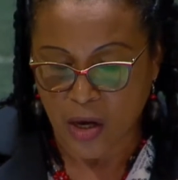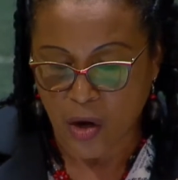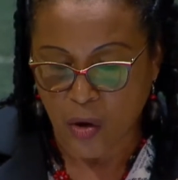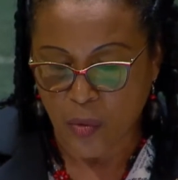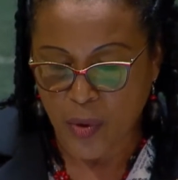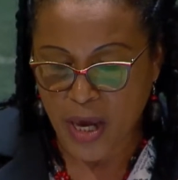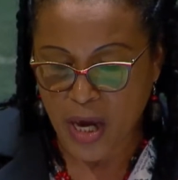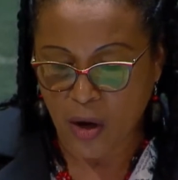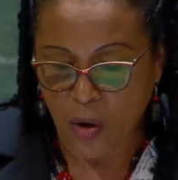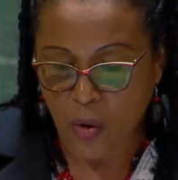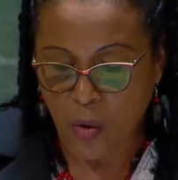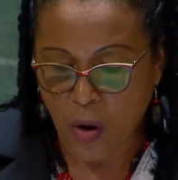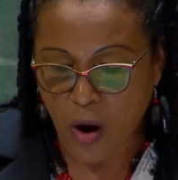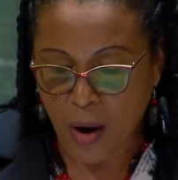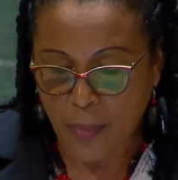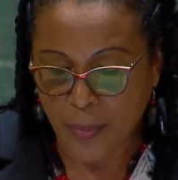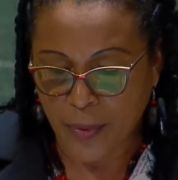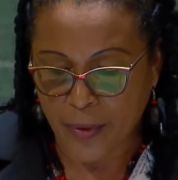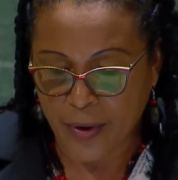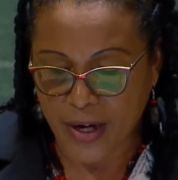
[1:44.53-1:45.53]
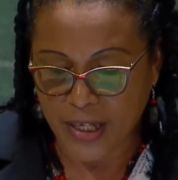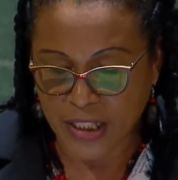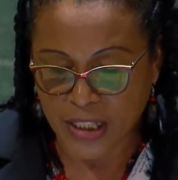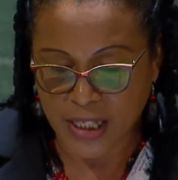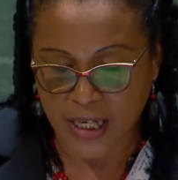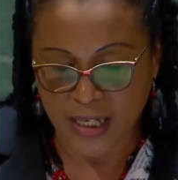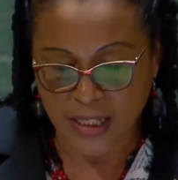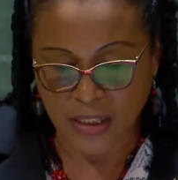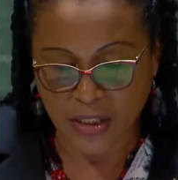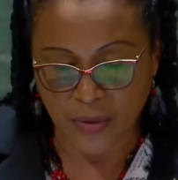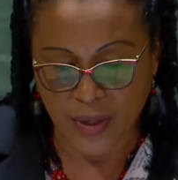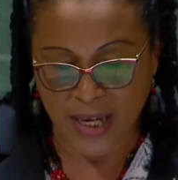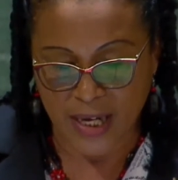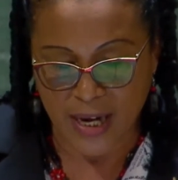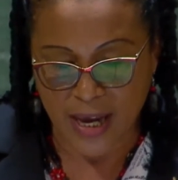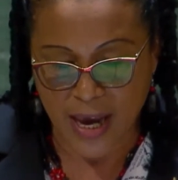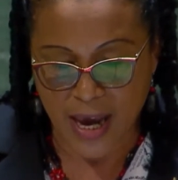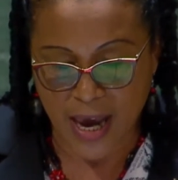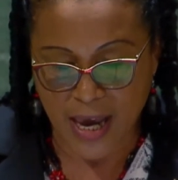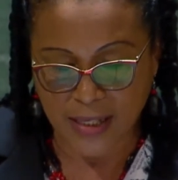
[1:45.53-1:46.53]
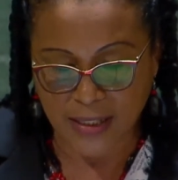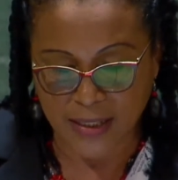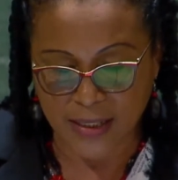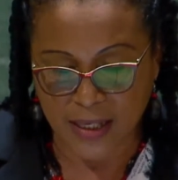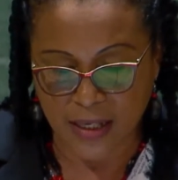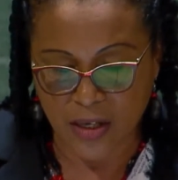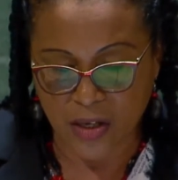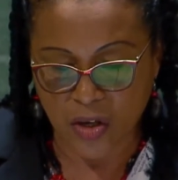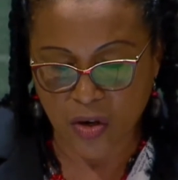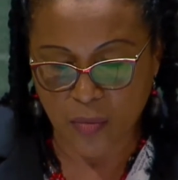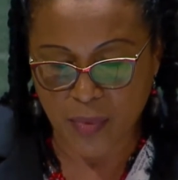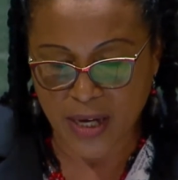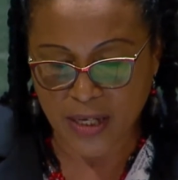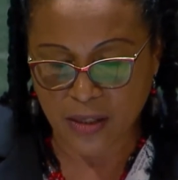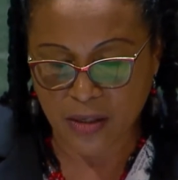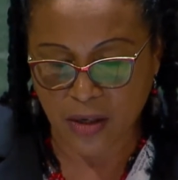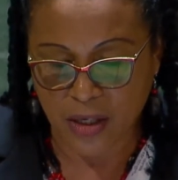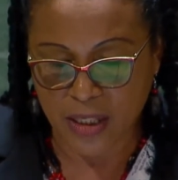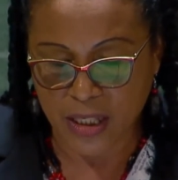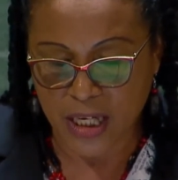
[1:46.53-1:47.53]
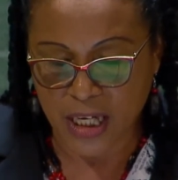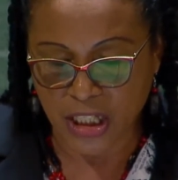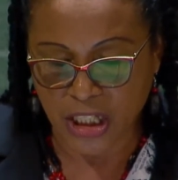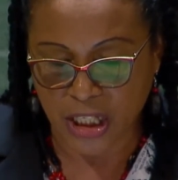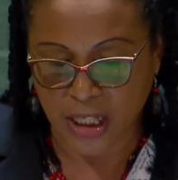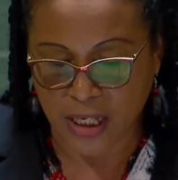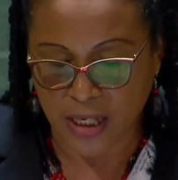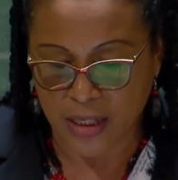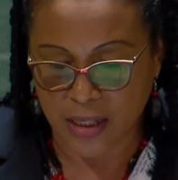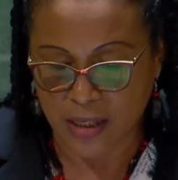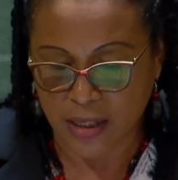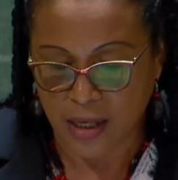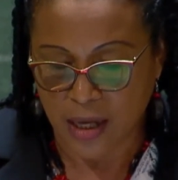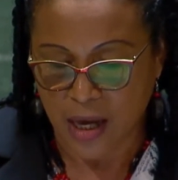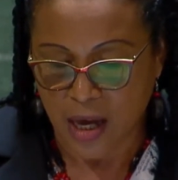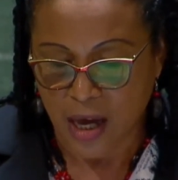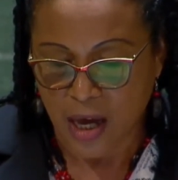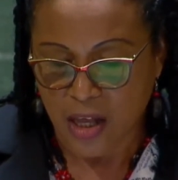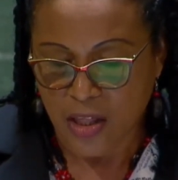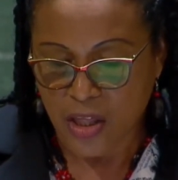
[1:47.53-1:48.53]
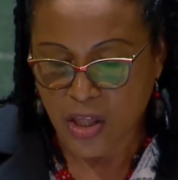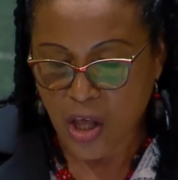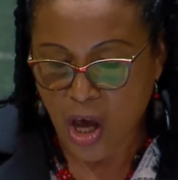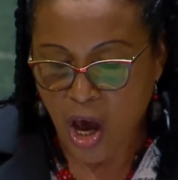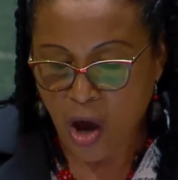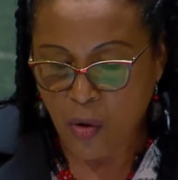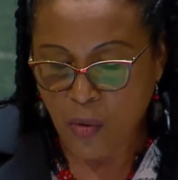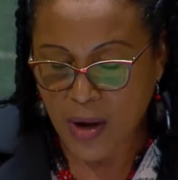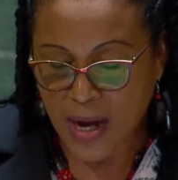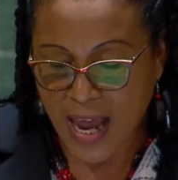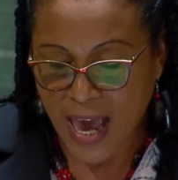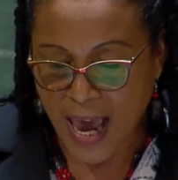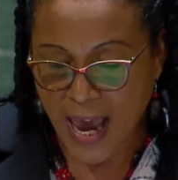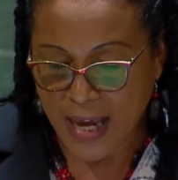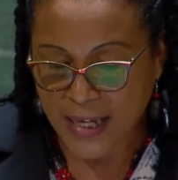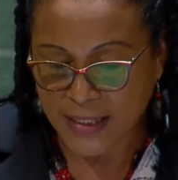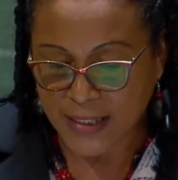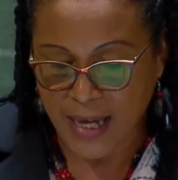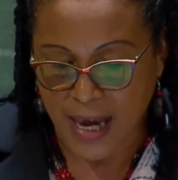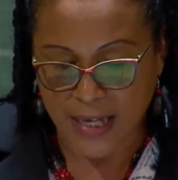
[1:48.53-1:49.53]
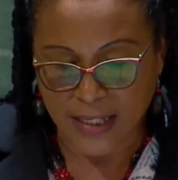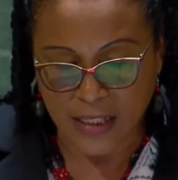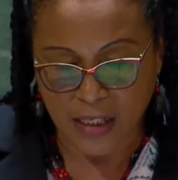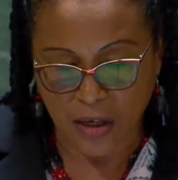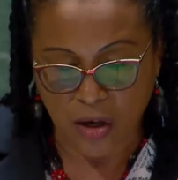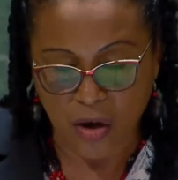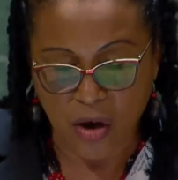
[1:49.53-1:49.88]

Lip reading: where cooperation to enhance the human condition now lies at the